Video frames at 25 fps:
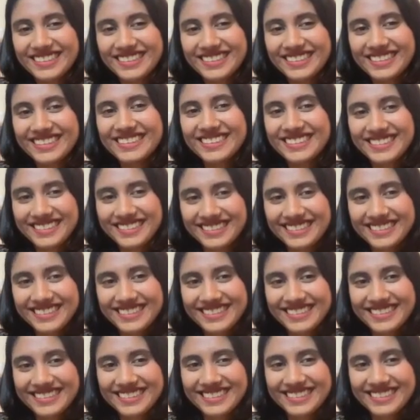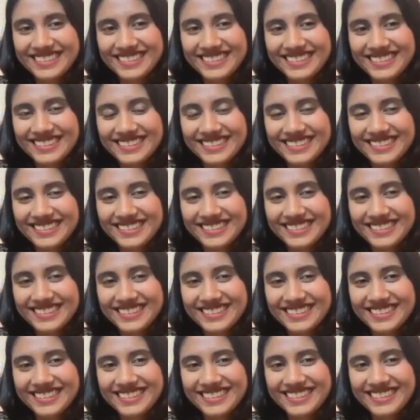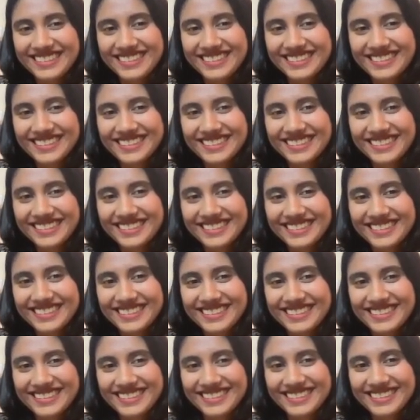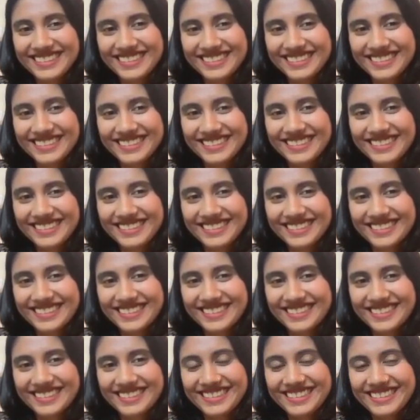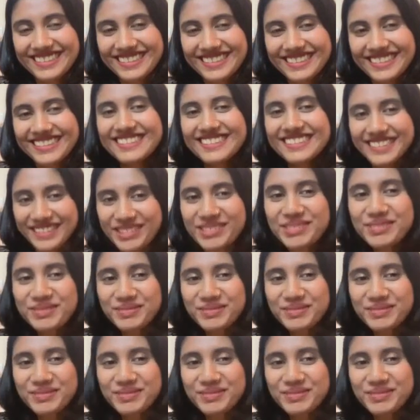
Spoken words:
No words are spoken by the person on screen.